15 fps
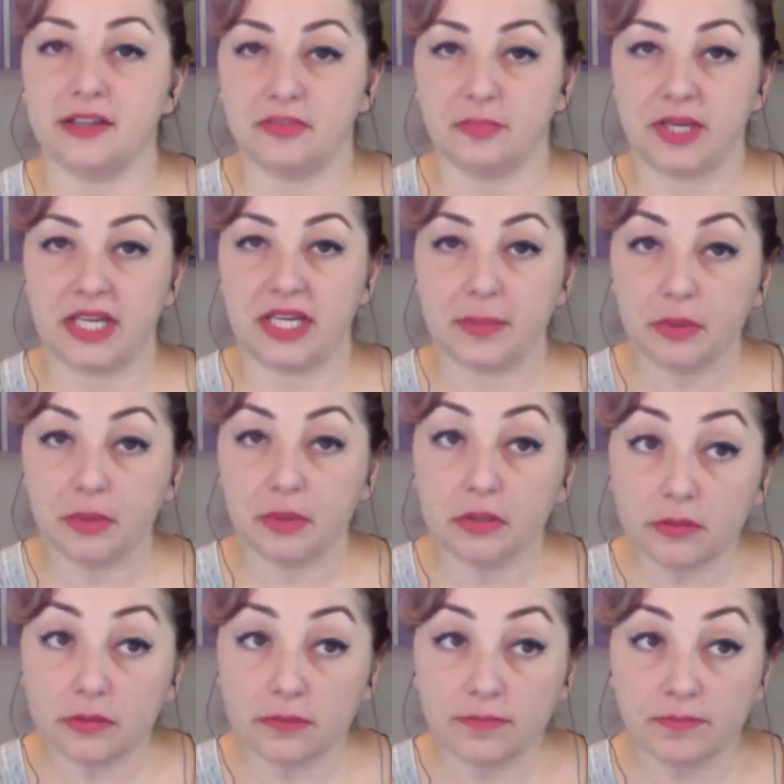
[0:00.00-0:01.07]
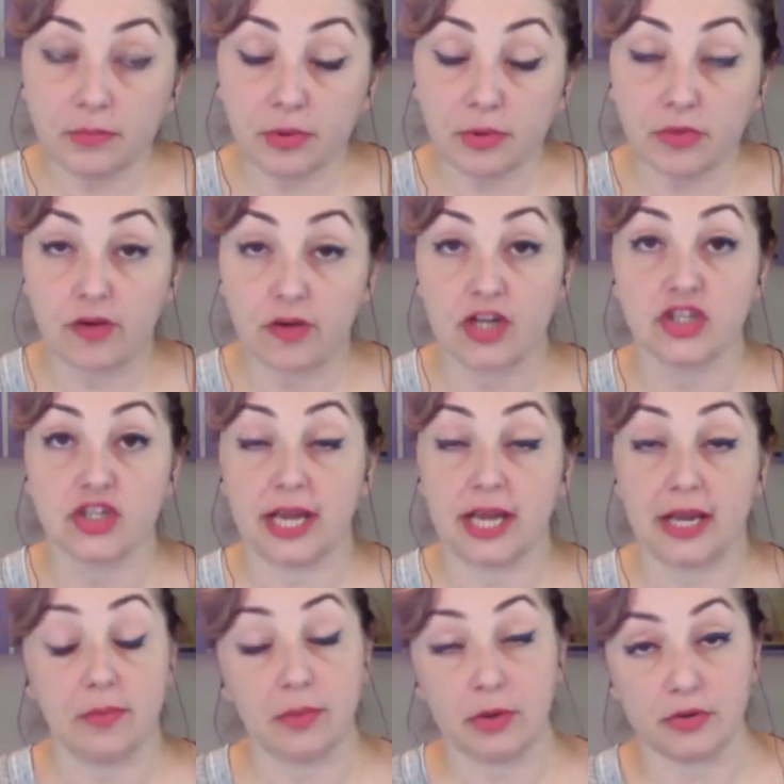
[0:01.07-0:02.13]
of people, professionally and
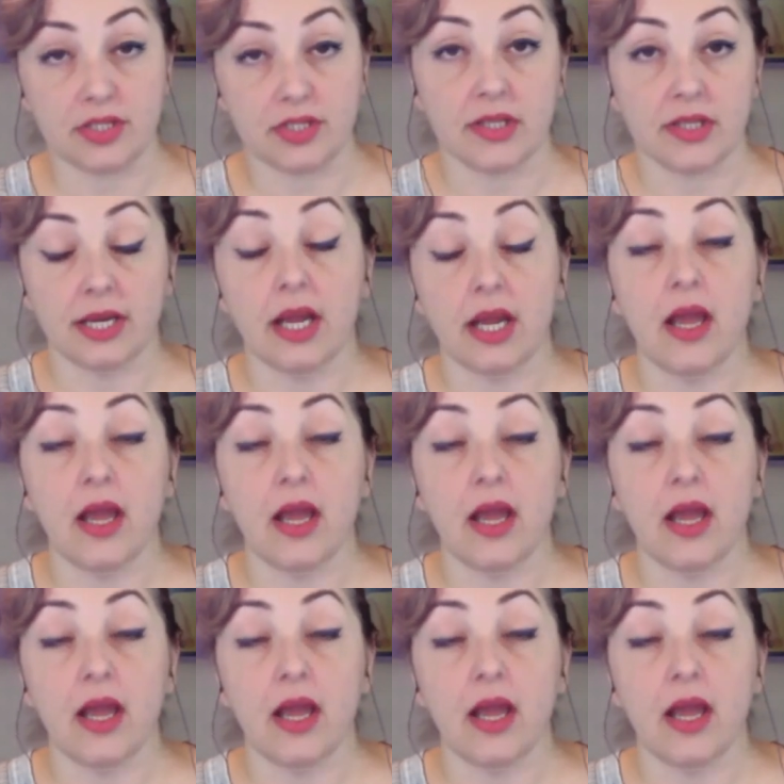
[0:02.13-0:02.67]
personally,